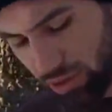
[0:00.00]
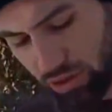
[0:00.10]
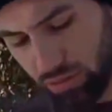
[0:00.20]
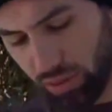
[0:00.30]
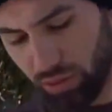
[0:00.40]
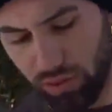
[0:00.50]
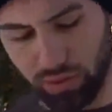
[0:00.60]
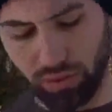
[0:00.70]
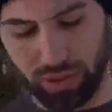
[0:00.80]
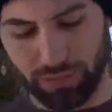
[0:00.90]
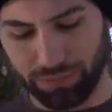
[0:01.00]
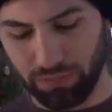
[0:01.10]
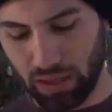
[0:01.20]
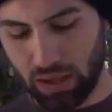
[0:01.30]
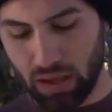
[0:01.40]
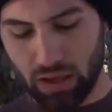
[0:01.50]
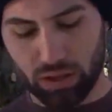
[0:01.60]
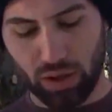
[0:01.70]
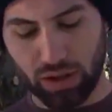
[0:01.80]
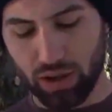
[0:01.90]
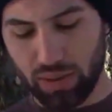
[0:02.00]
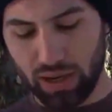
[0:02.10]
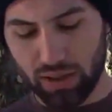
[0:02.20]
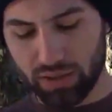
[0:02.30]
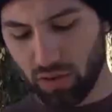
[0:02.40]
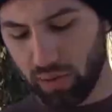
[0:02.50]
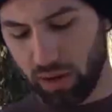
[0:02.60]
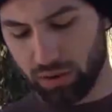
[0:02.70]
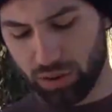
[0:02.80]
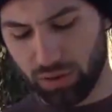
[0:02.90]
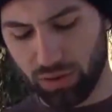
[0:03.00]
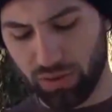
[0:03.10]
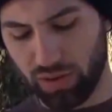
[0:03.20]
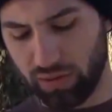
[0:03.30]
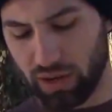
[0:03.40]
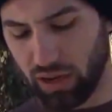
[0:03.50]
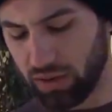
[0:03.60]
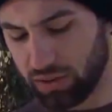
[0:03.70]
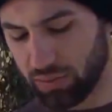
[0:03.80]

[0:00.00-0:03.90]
you can put it wherever you want. So I ended up getting this for about $135,